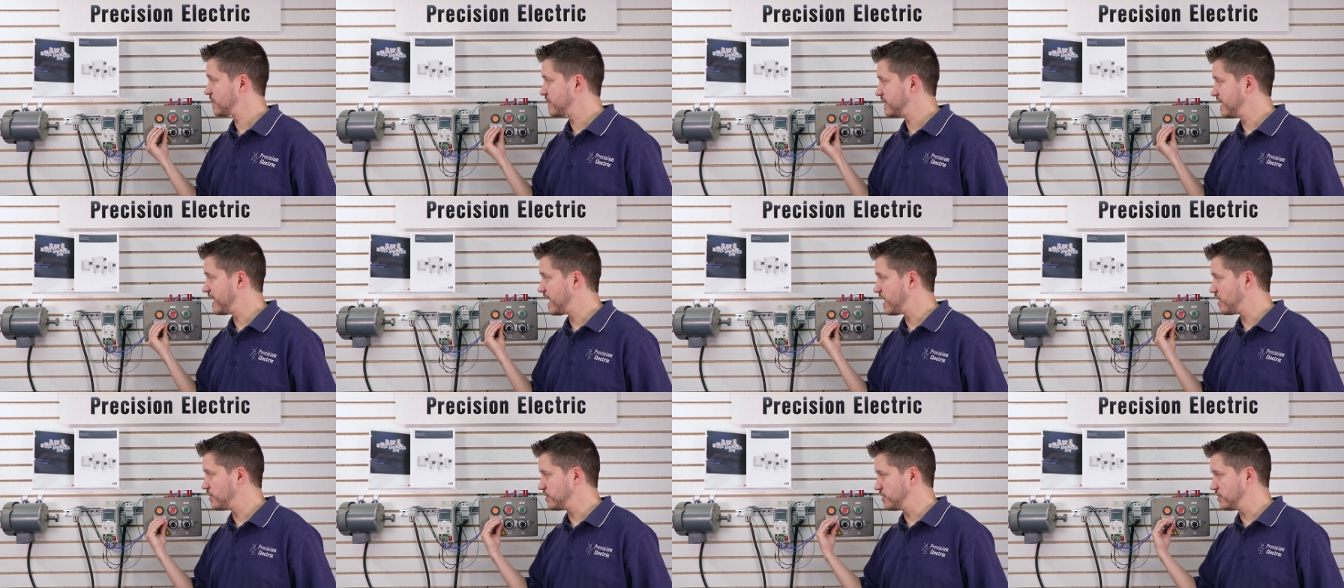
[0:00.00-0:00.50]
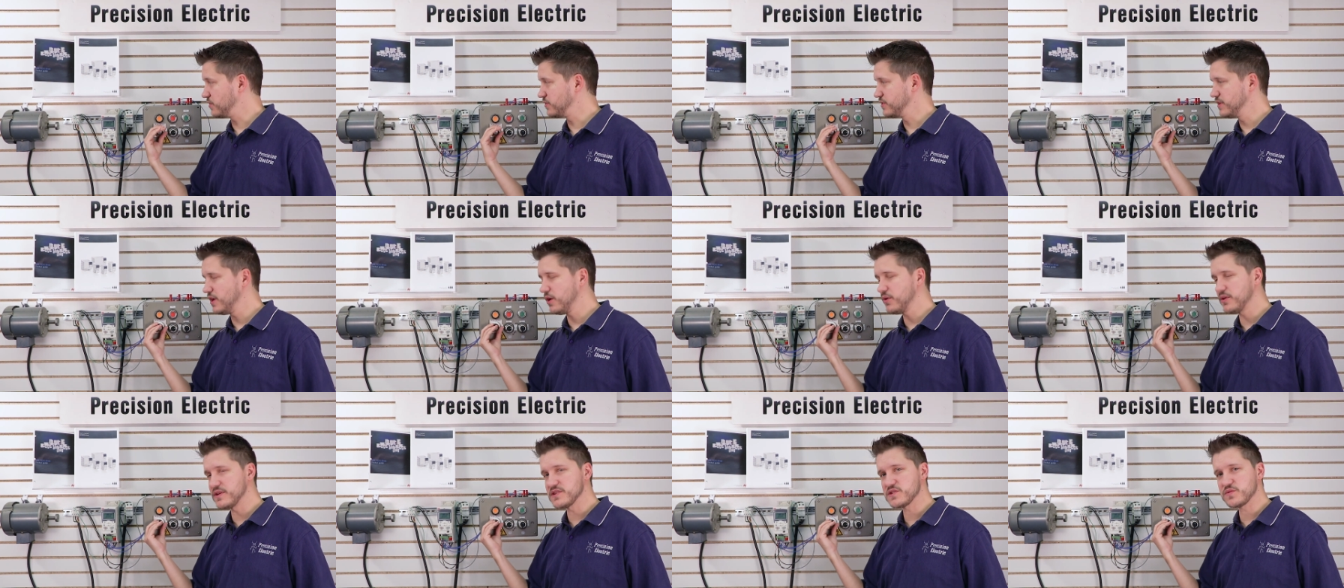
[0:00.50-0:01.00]
Now, you'll
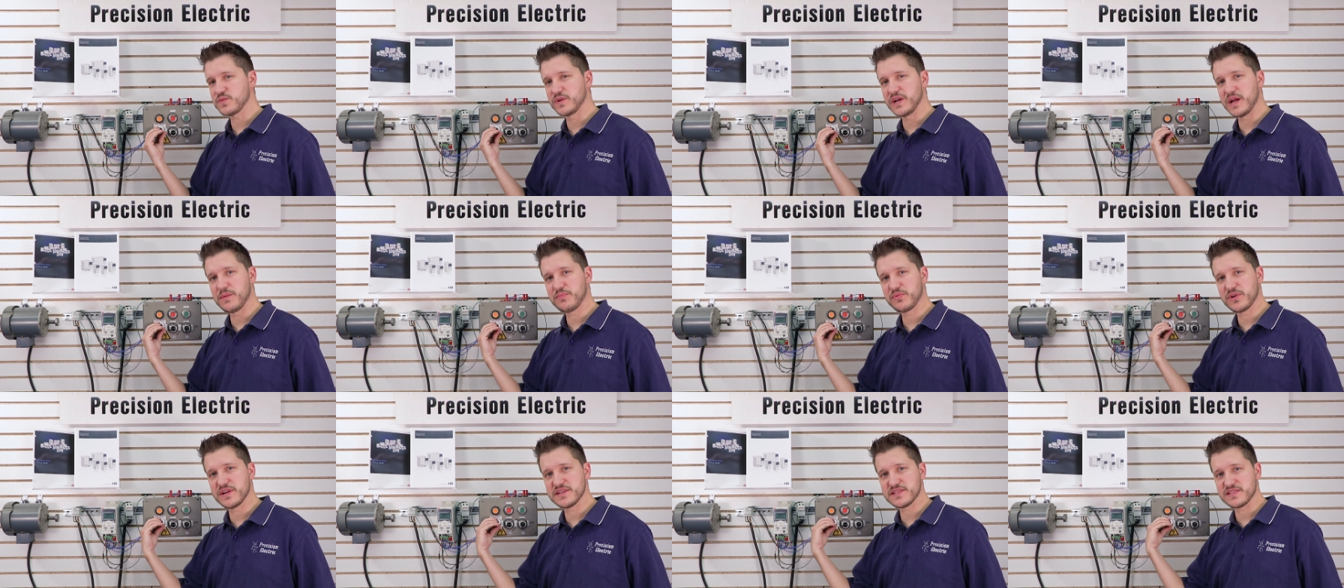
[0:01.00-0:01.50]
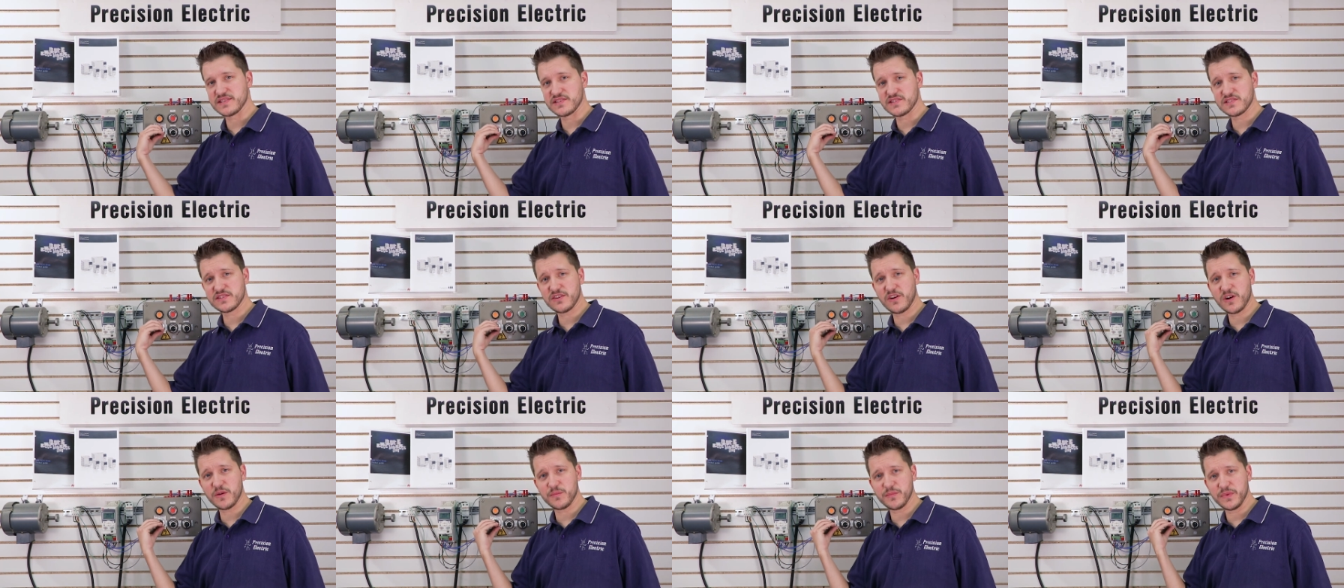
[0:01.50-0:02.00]
notice when I press the
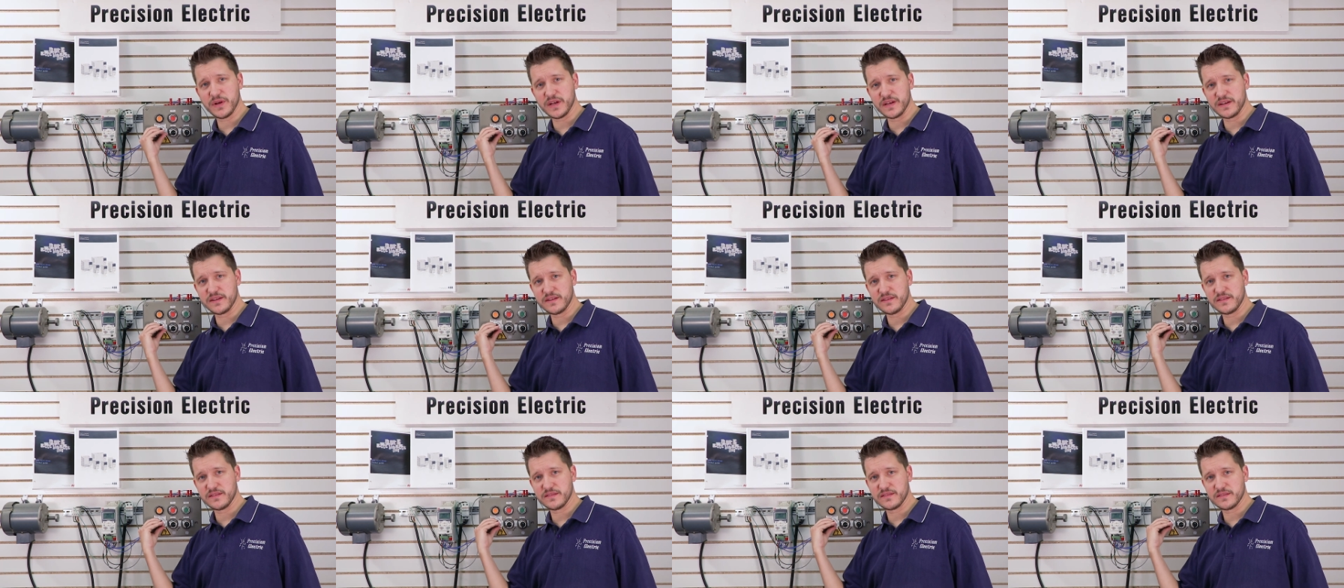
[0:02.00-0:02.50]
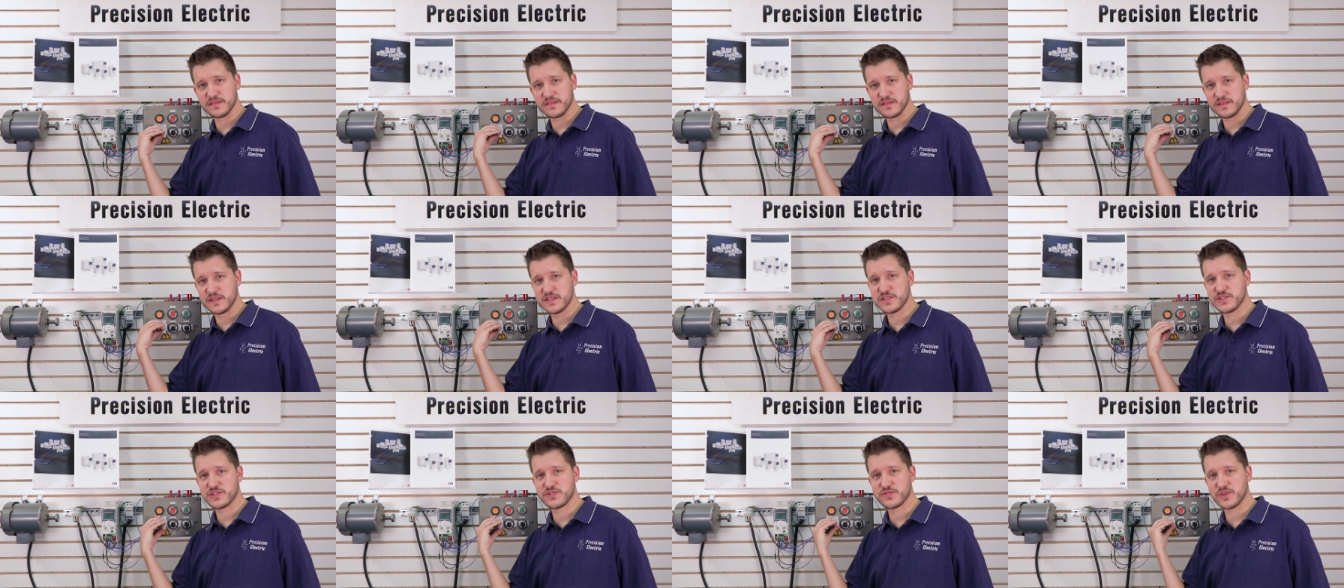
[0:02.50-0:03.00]
start button,
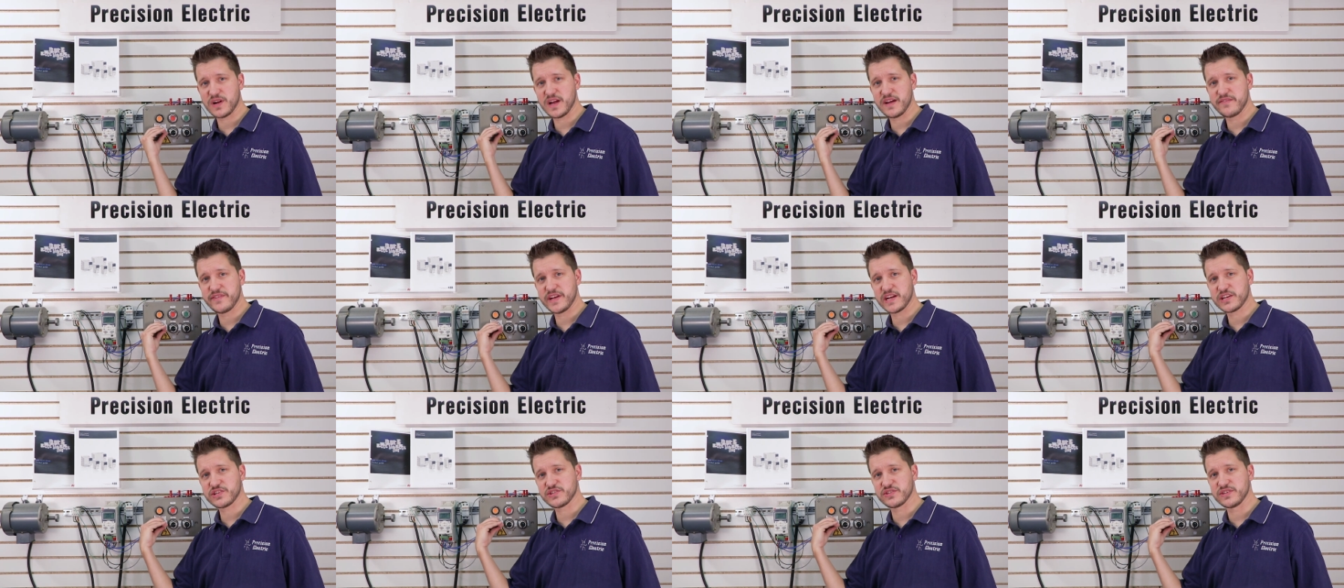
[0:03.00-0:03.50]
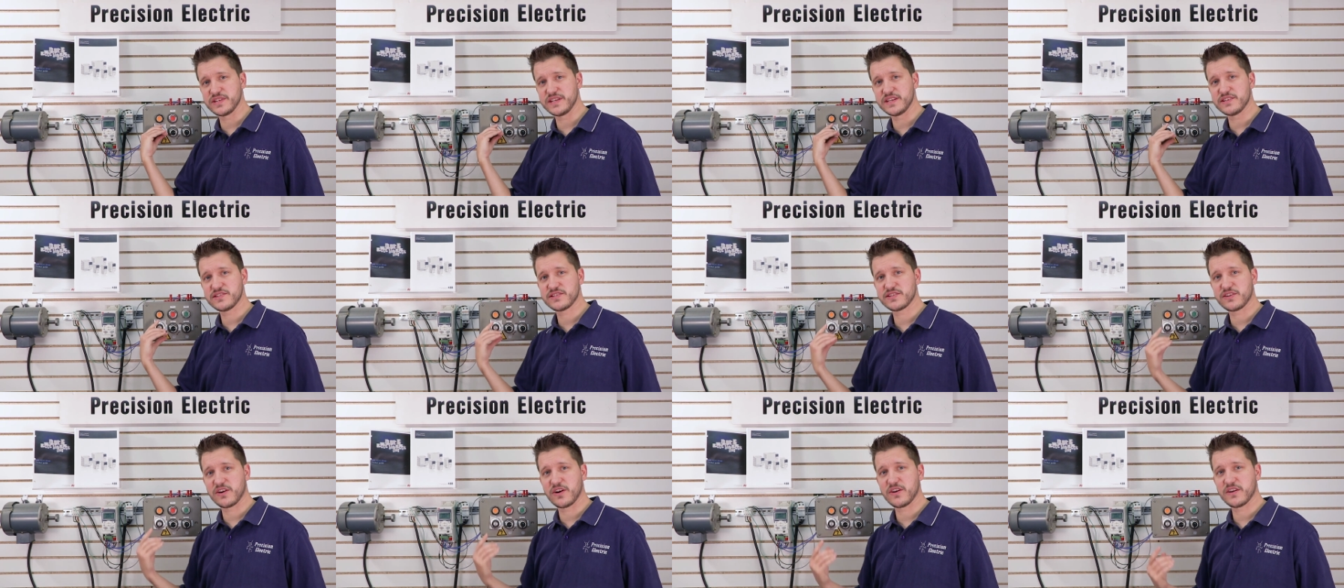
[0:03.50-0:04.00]
this drive actually
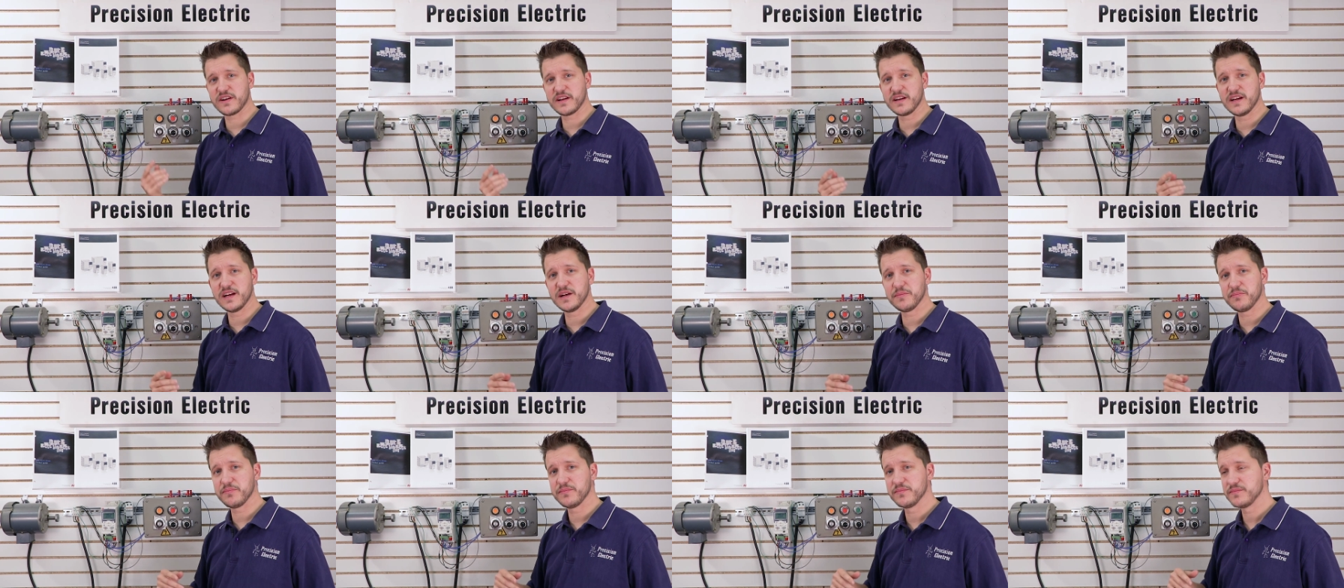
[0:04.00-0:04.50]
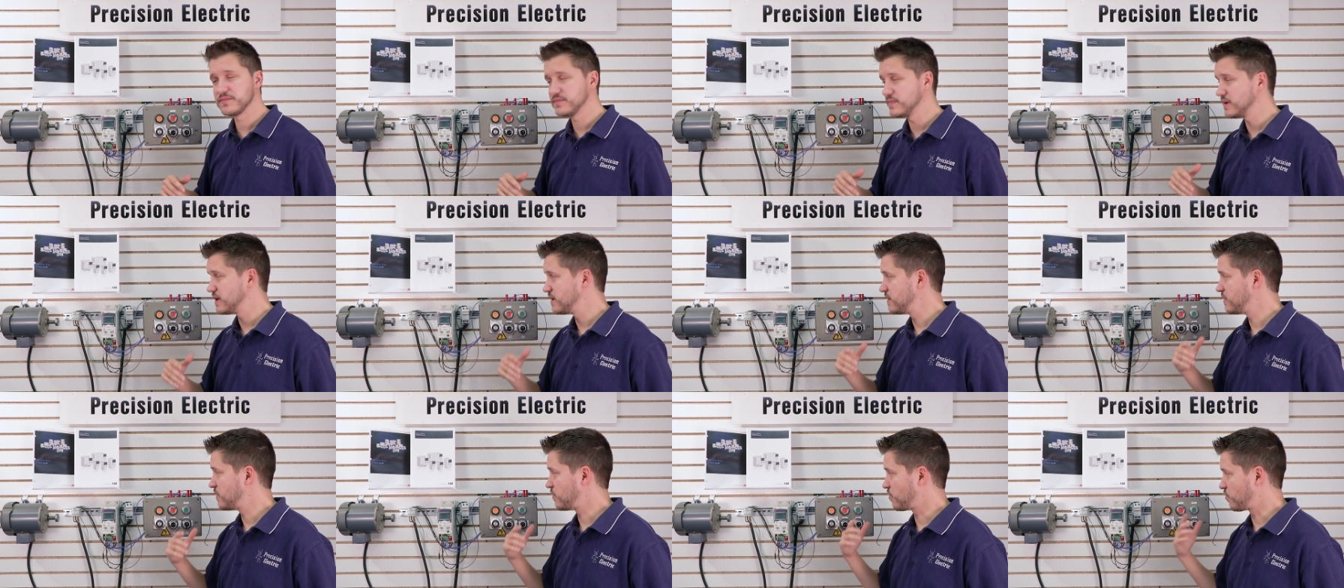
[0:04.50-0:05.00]
started up
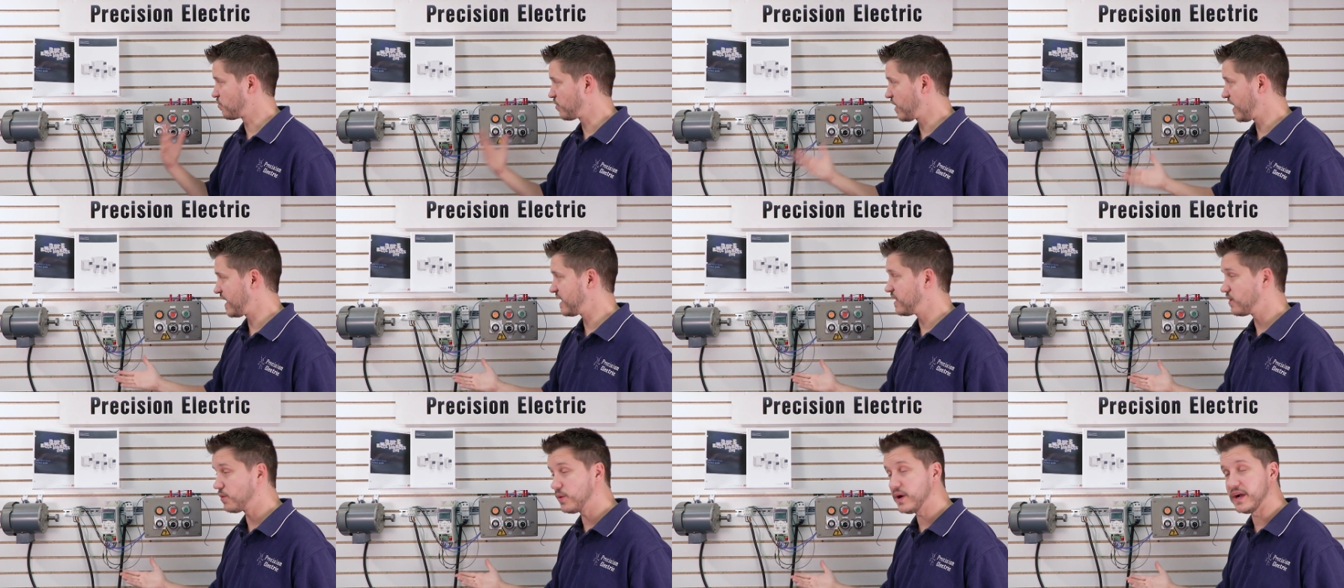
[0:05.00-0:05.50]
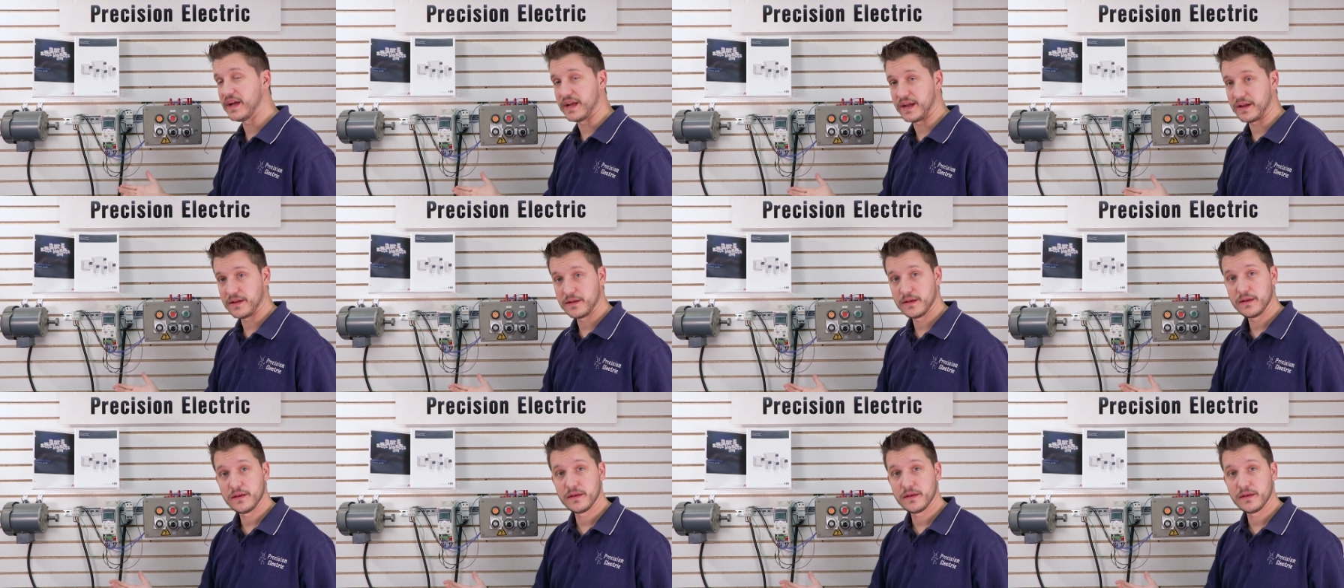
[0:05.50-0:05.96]
right away.